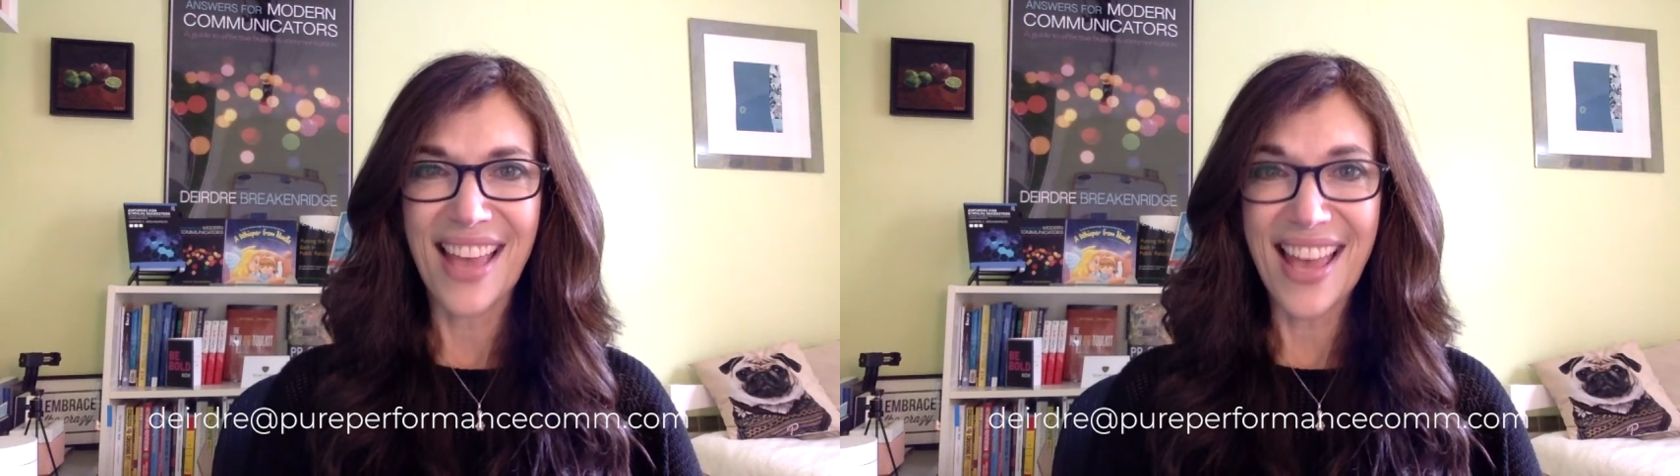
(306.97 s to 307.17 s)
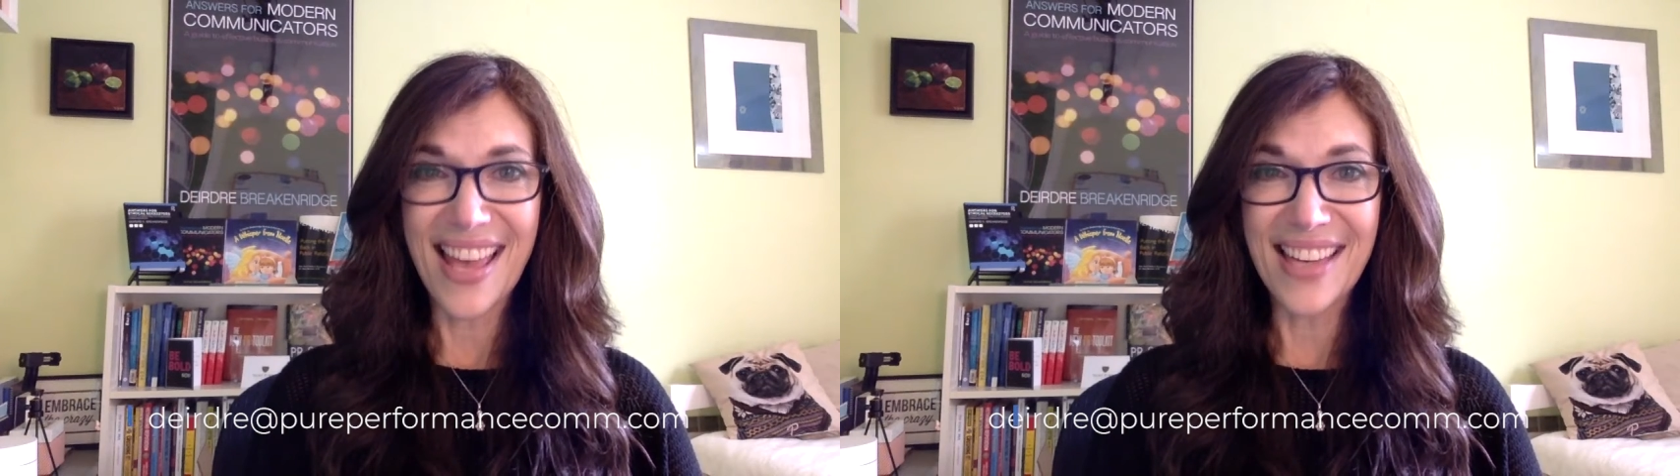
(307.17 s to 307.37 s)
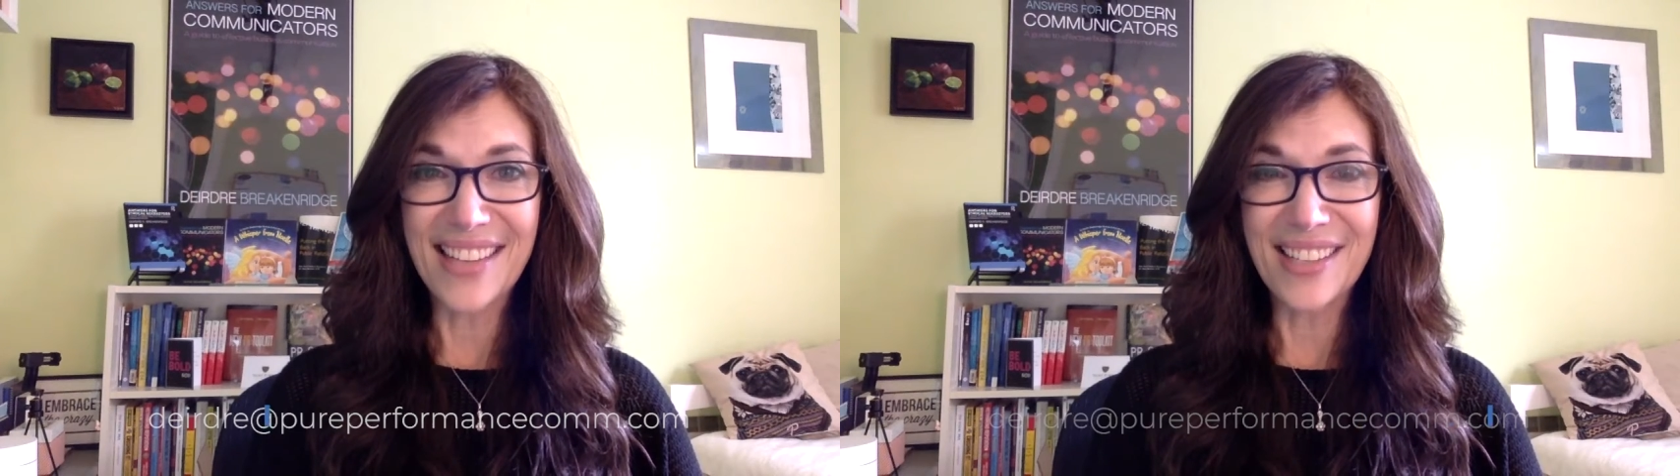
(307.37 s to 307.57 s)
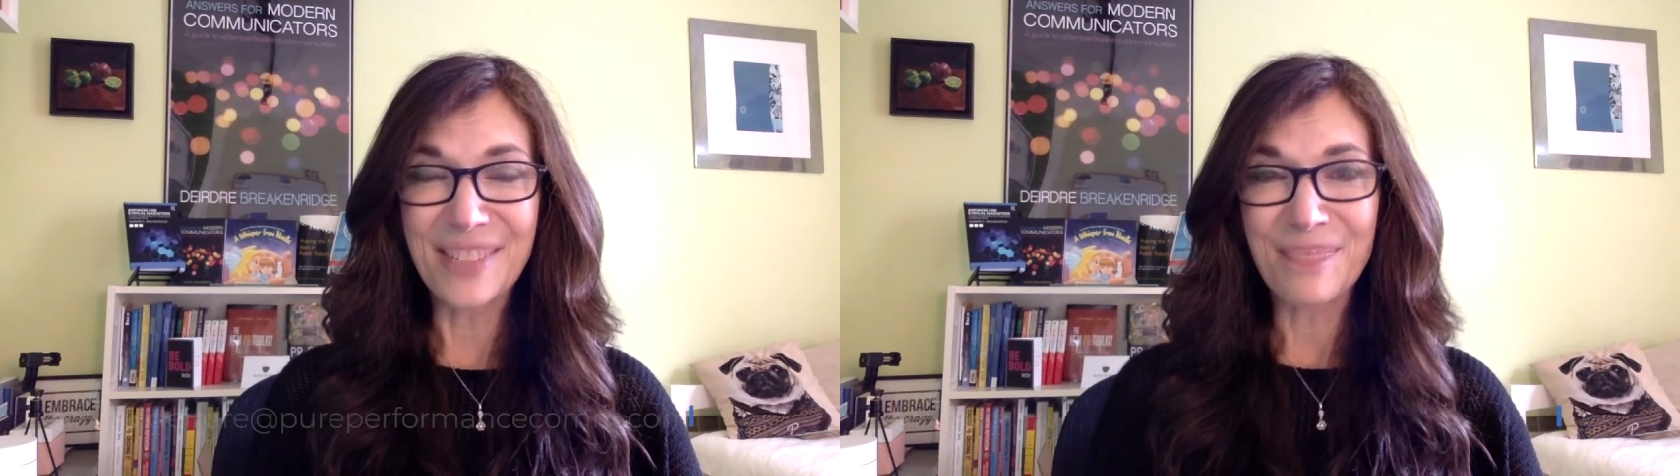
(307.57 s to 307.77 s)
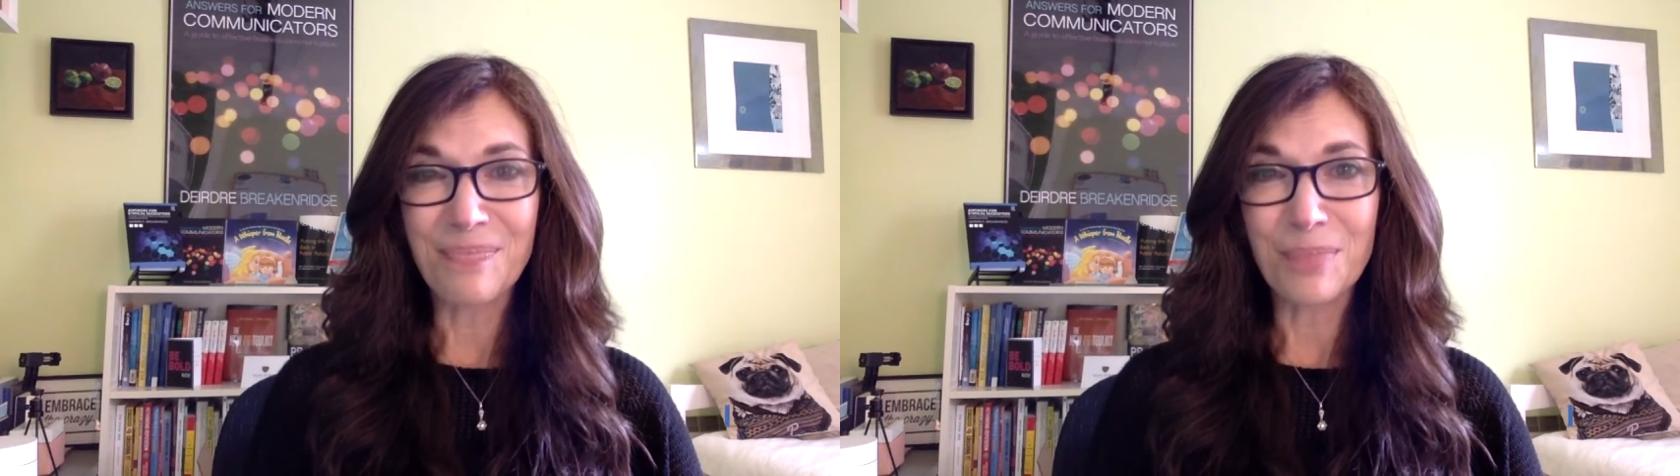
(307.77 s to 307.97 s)
And
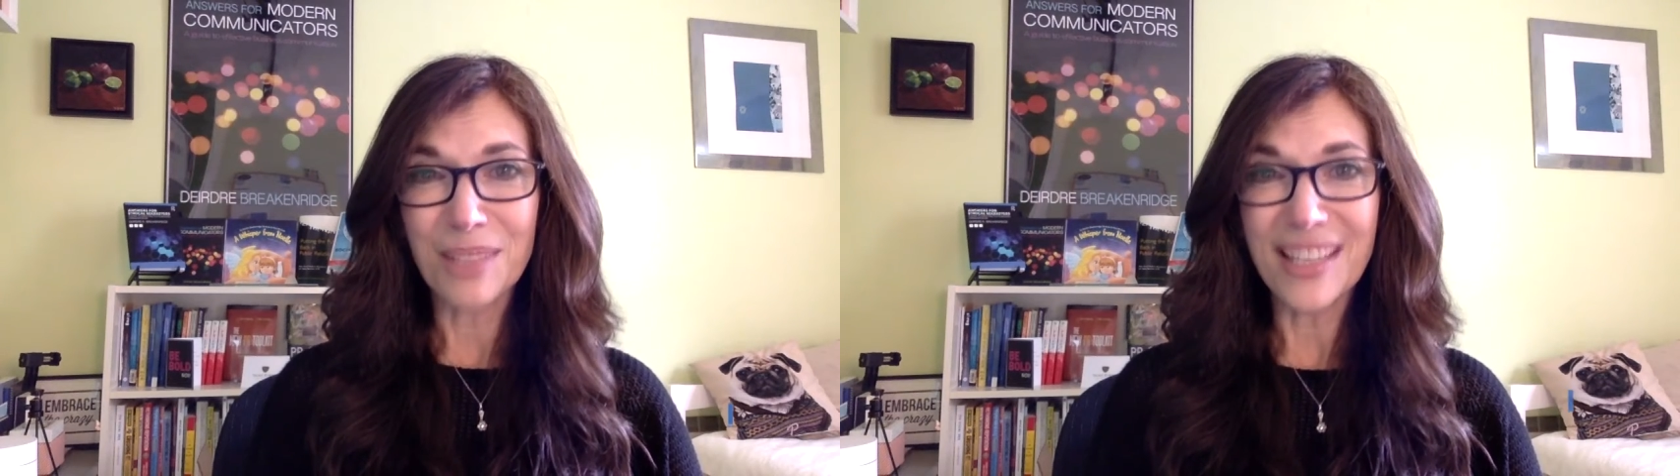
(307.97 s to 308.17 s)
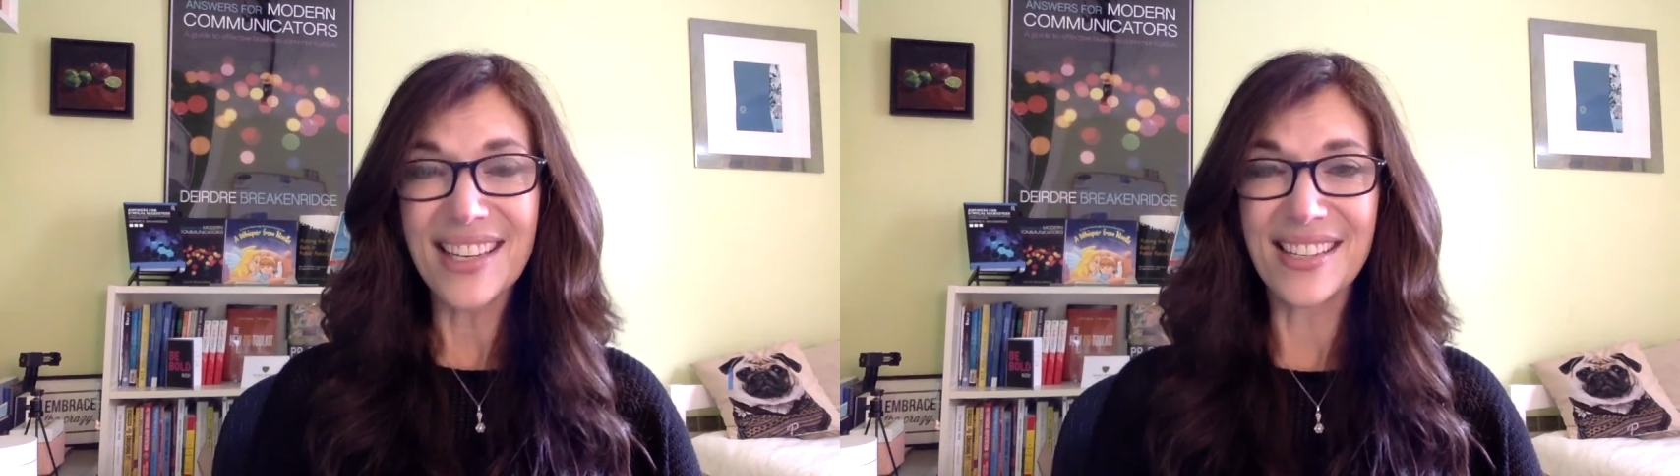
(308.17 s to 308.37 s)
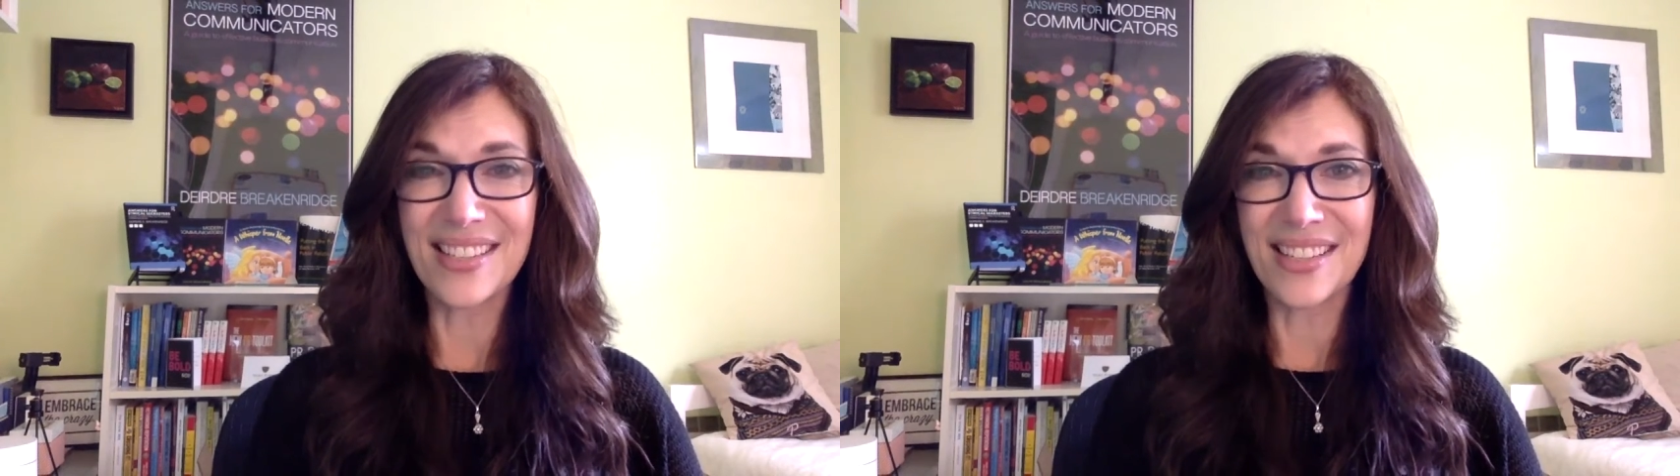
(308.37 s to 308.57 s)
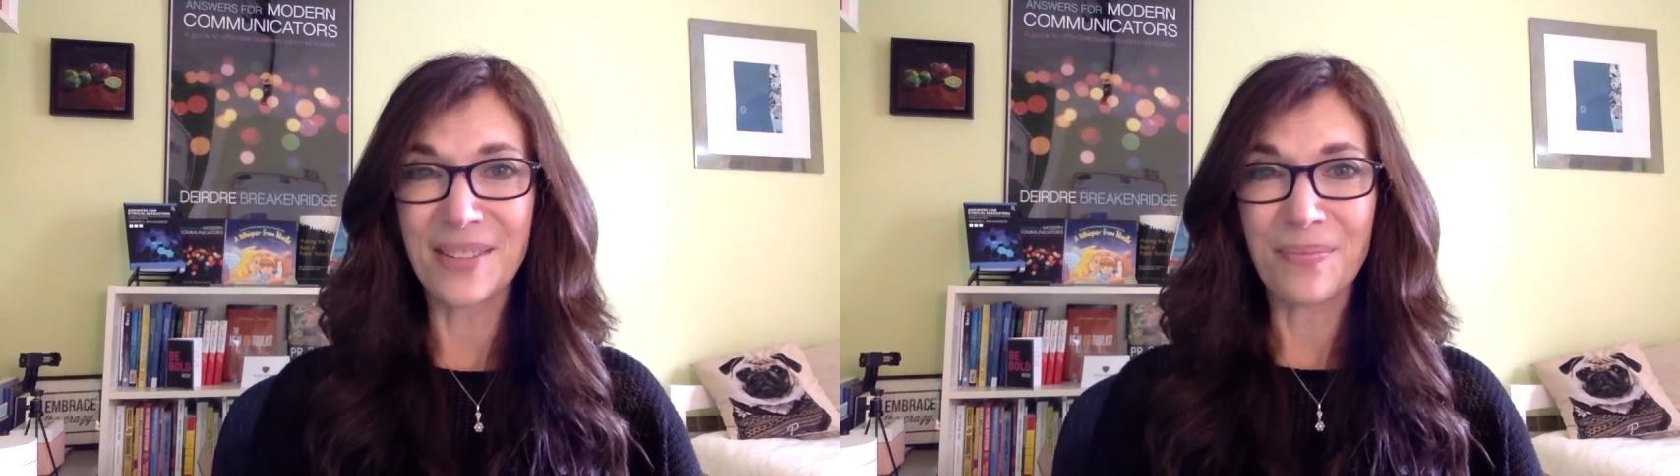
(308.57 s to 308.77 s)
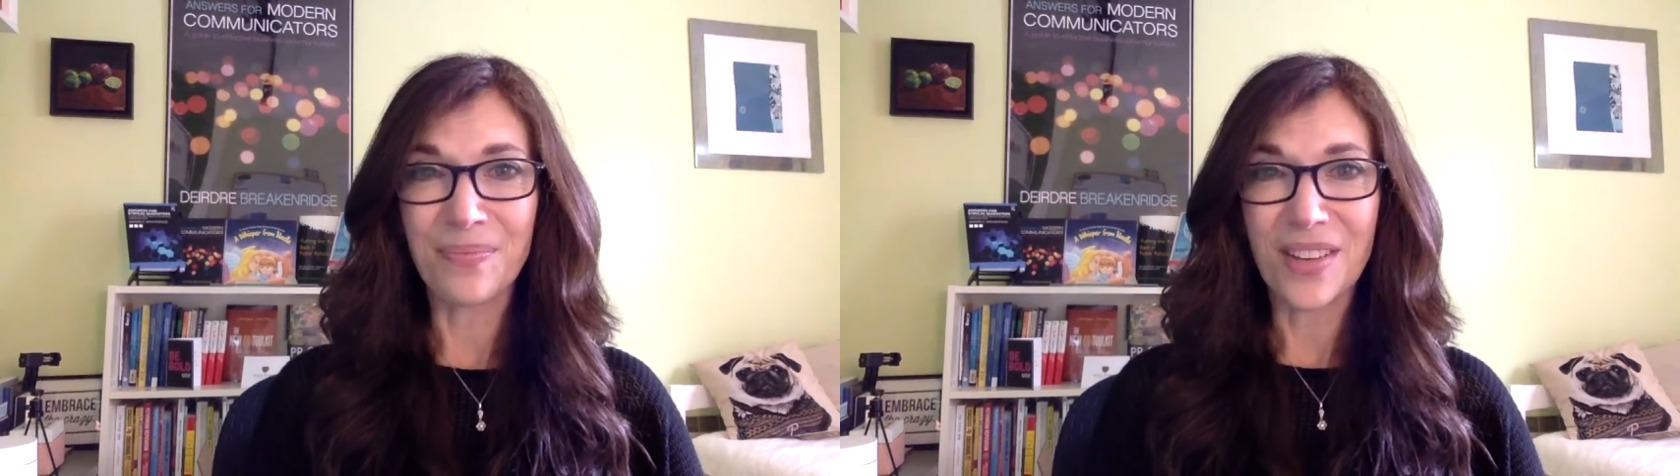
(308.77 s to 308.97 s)
please,